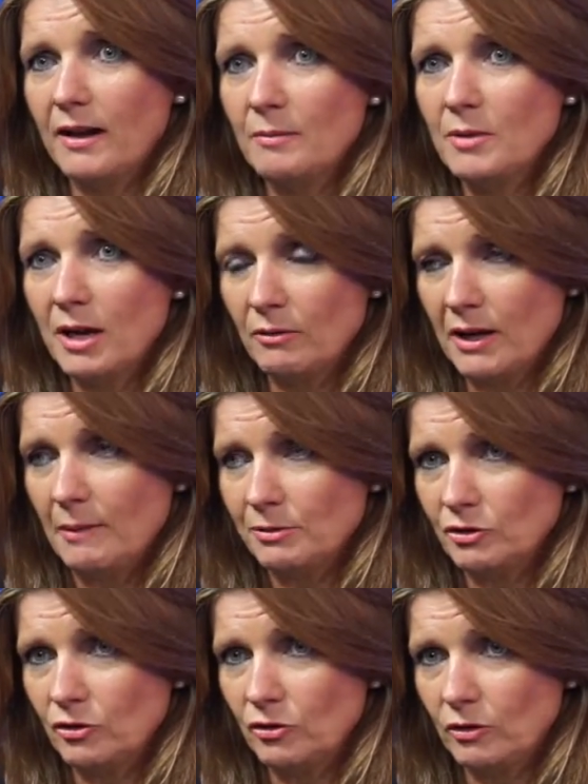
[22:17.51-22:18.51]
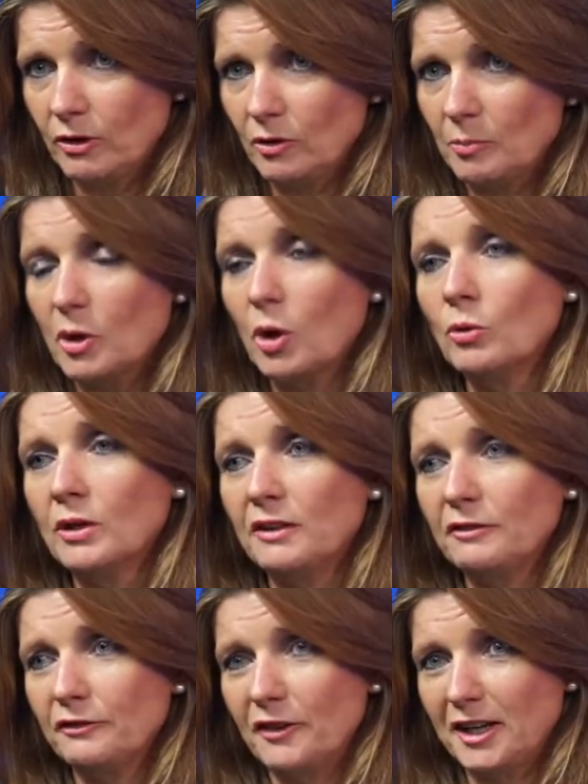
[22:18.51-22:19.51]
I am now an apple juice drinker, but
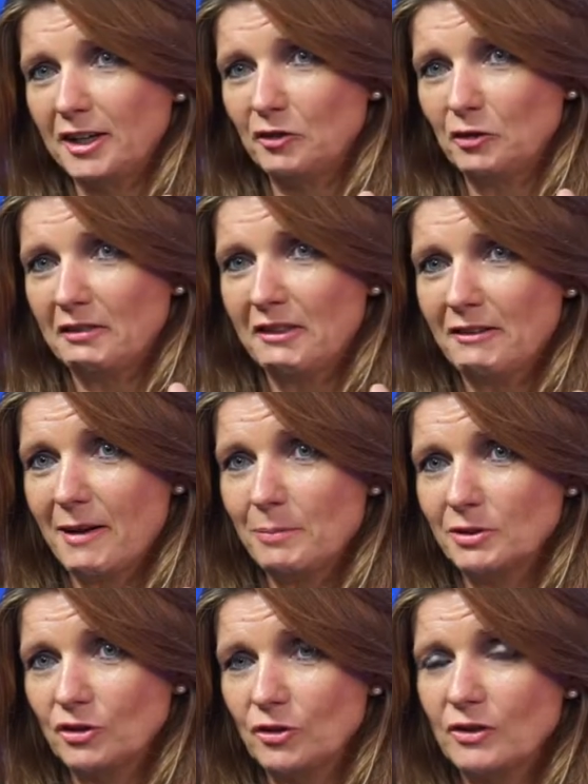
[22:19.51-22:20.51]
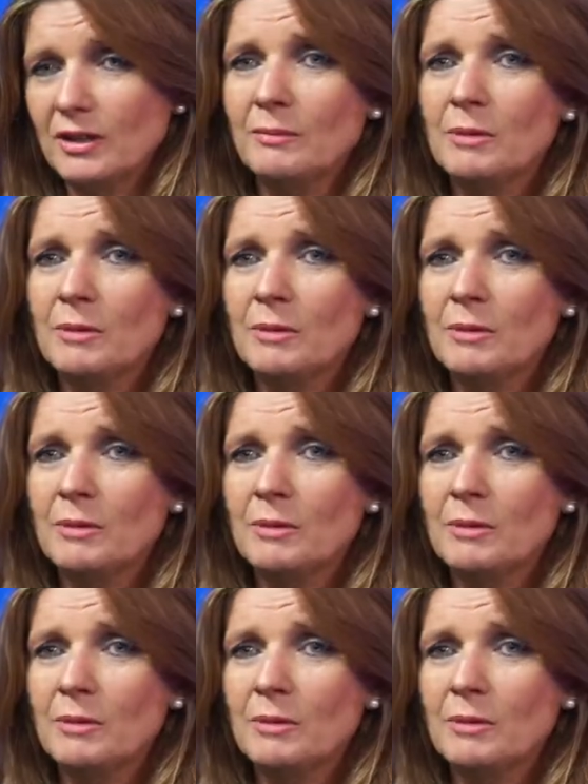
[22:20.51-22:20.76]
only if I can drink their apple juice.